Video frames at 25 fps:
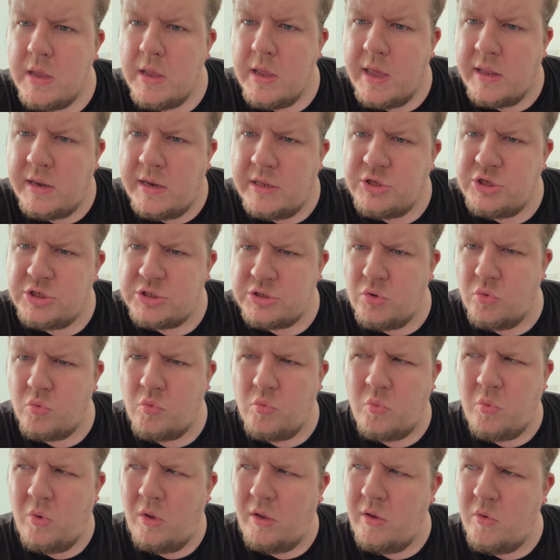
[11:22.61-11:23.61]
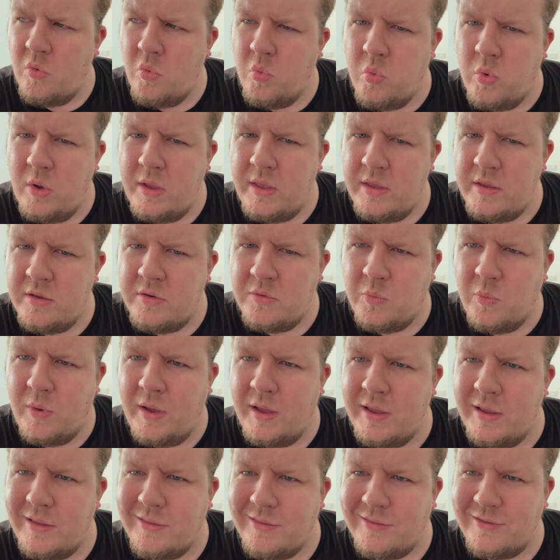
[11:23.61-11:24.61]
And I just thought, what a weird
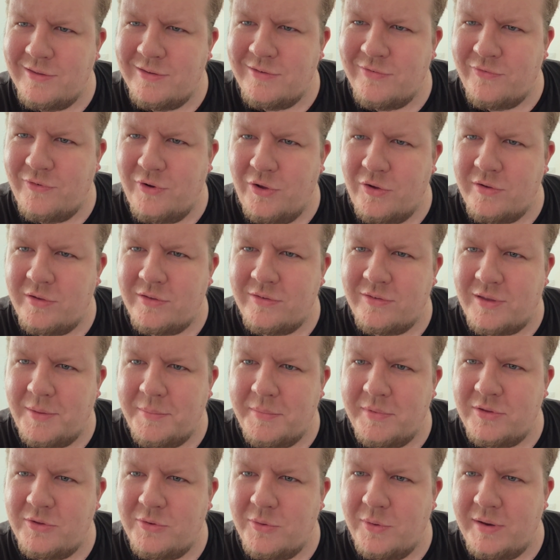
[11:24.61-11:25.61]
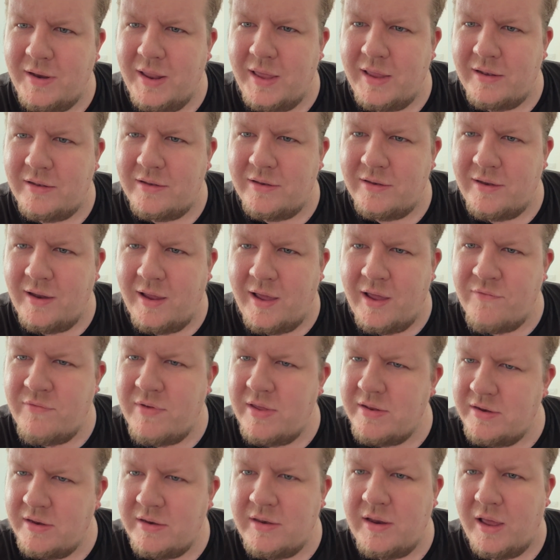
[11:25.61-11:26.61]
way that this vlog is coming to an end, that I've
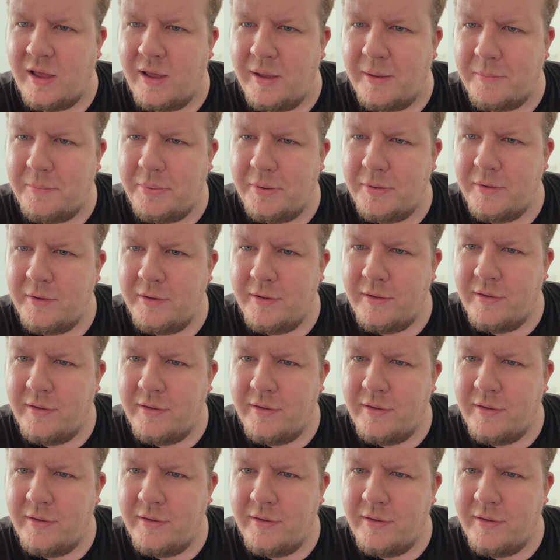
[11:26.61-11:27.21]
ended up